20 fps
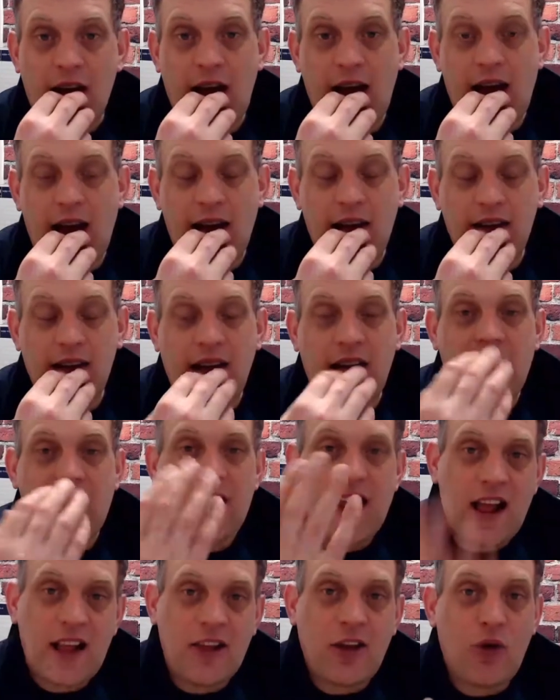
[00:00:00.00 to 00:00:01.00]
And
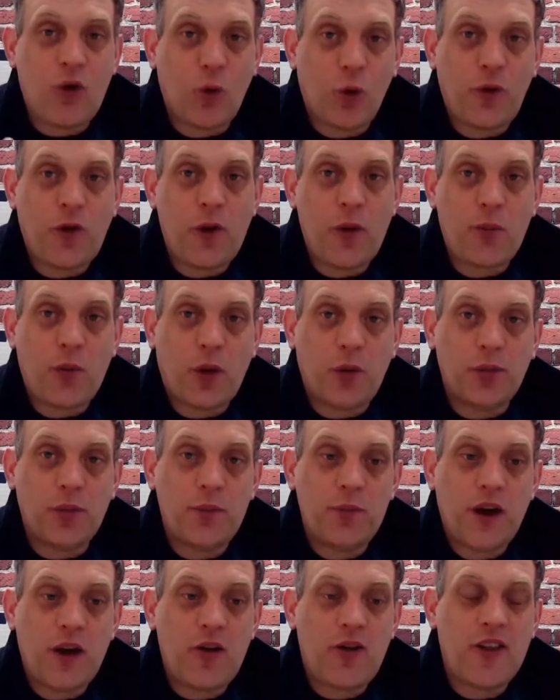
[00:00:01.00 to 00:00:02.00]
that is also a
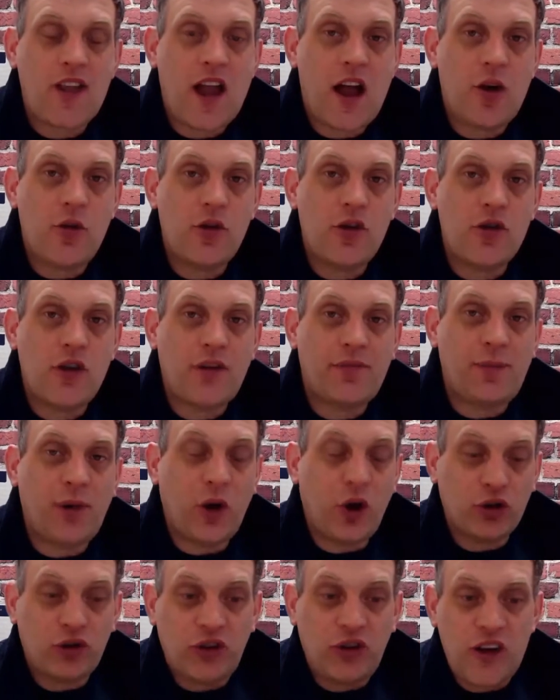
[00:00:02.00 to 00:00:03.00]
problem because now you have
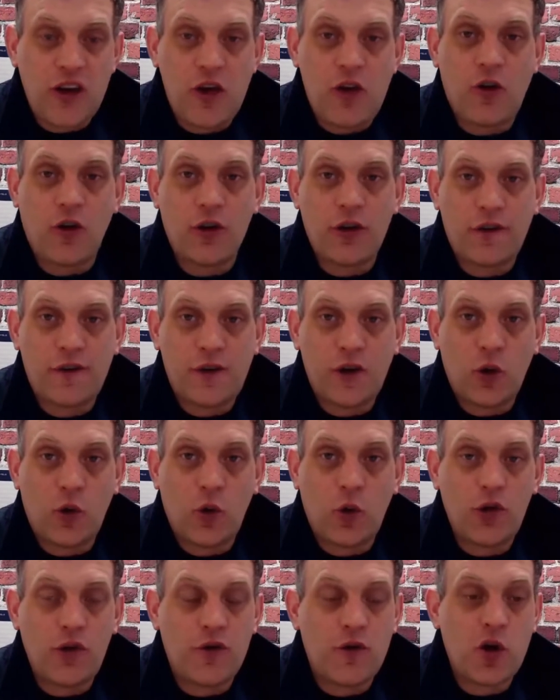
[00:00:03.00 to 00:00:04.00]
blotchiness on the
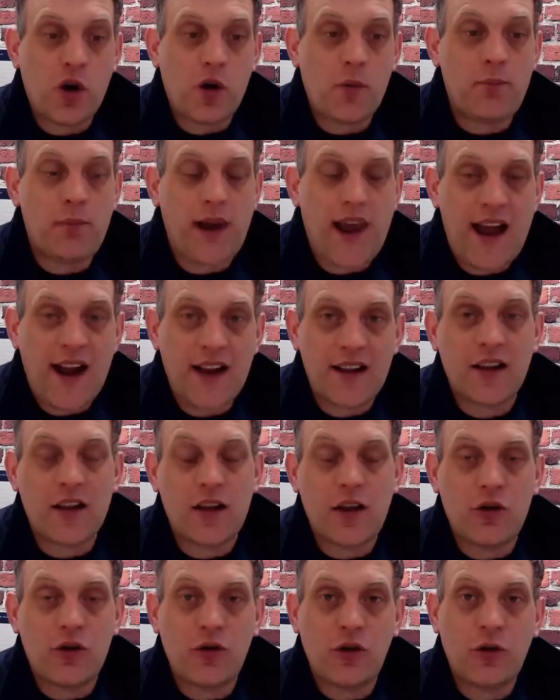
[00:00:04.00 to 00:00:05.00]
floor, you've got a plank
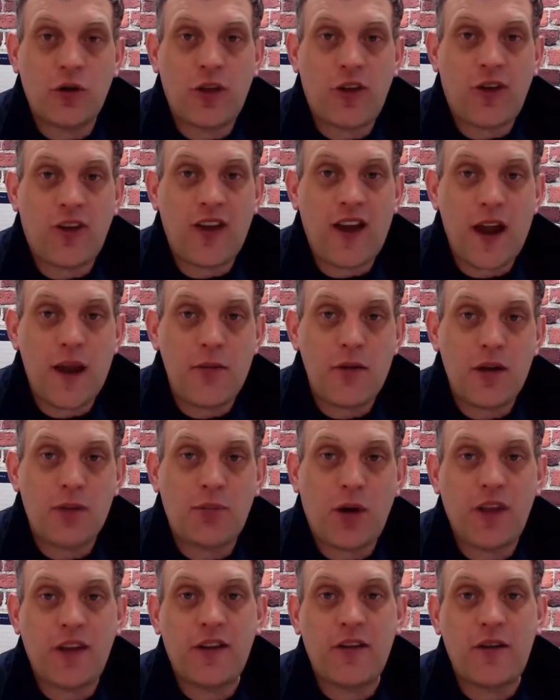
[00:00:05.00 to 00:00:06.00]
that don't look the same,
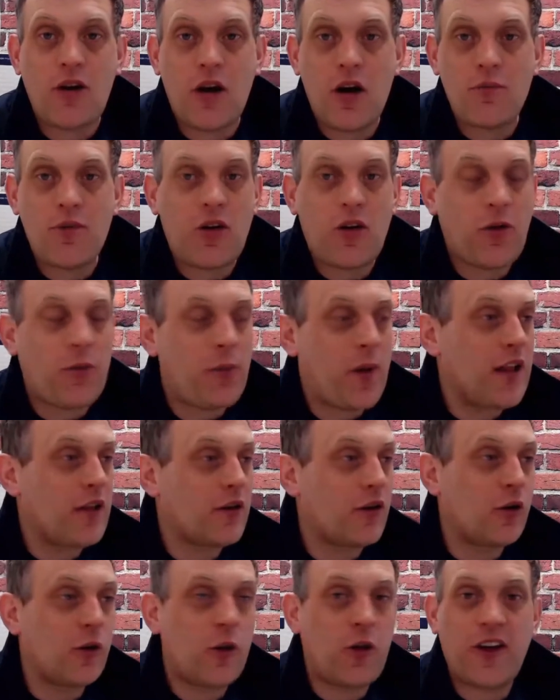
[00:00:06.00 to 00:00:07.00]
and by the time you
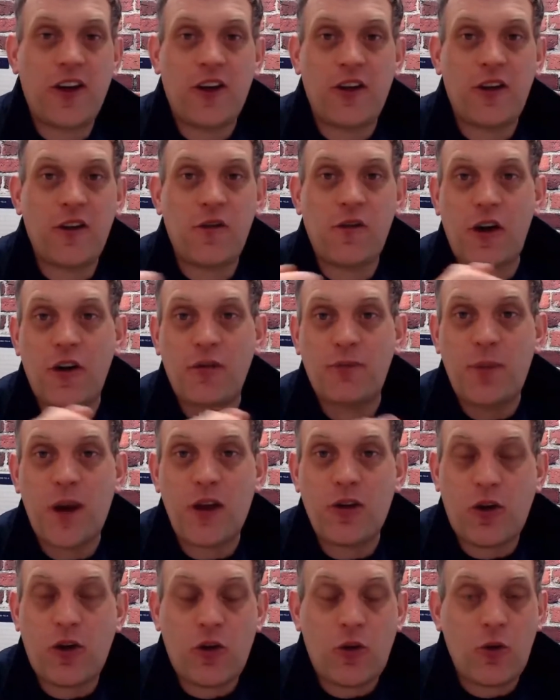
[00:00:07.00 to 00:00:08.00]
spend a good
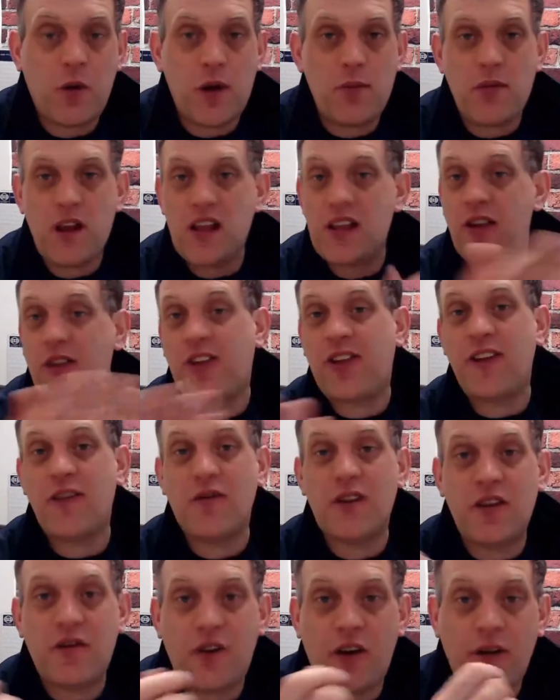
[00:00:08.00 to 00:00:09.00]
£65 a square meter,
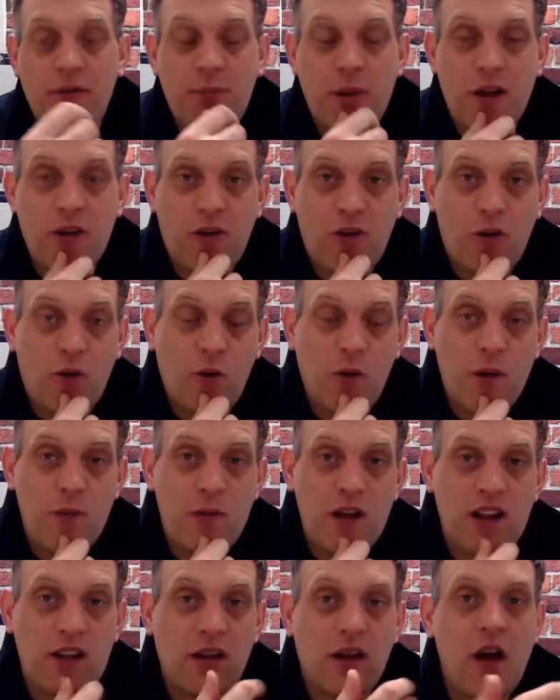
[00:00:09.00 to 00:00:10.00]
£75 a square
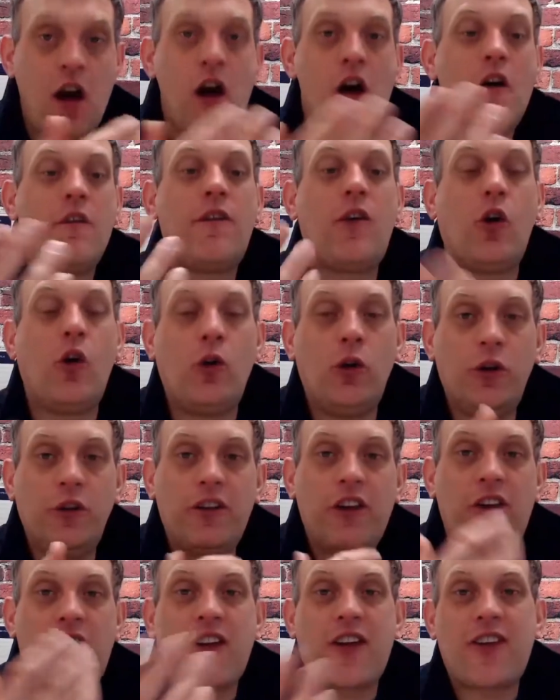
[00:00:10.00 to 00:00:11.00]
meter for
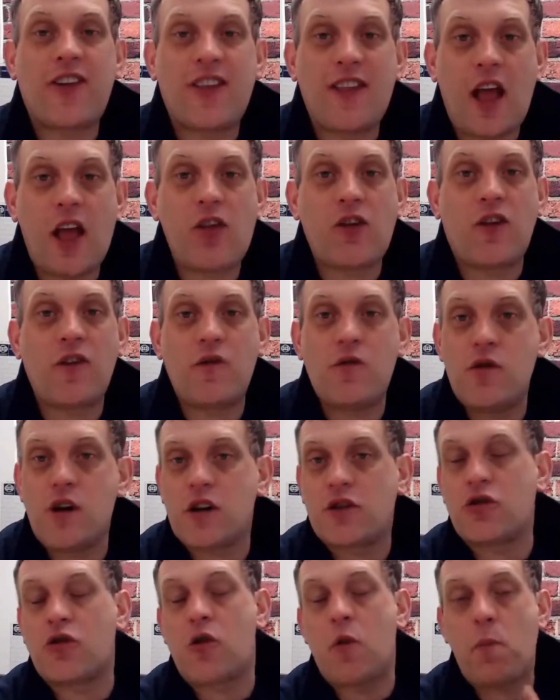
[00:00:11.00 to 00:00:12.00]
all this extensive
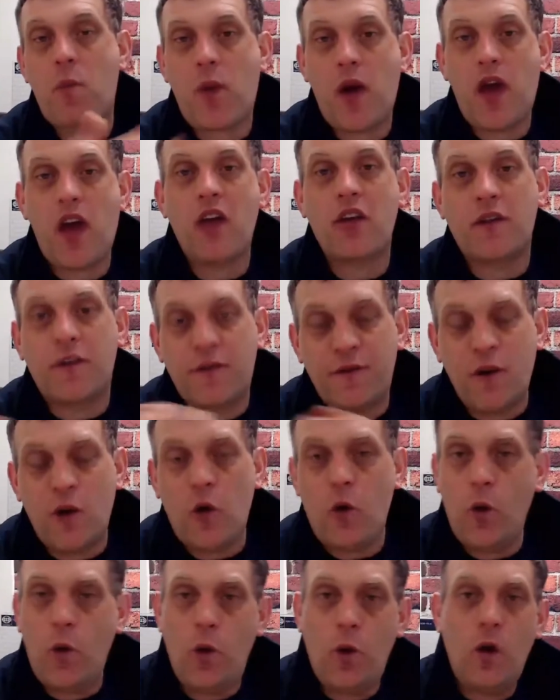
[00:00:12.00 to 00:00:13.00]
work to repair the
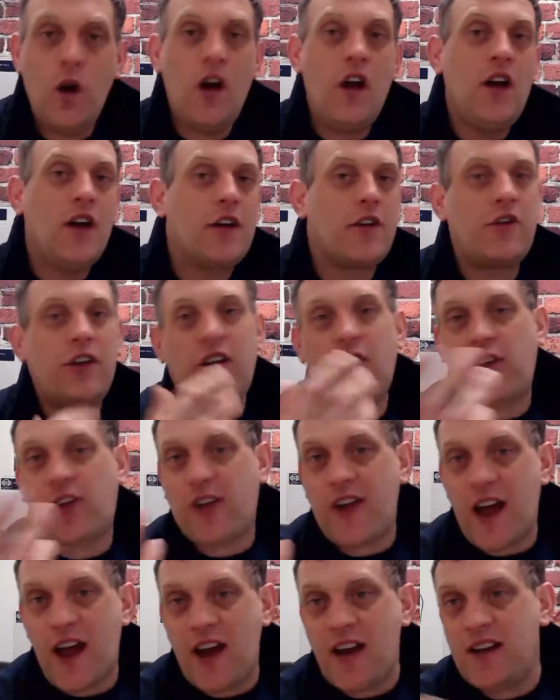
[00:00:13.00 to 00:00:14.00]
floor,
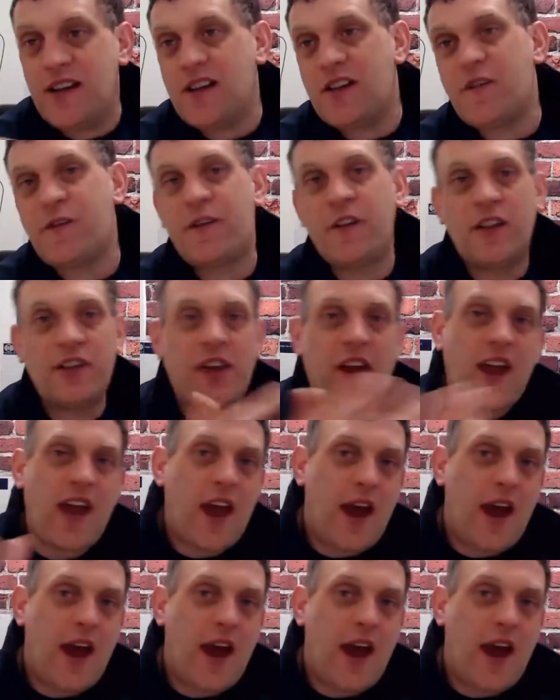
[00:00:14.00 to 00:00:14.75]
resand it, fill the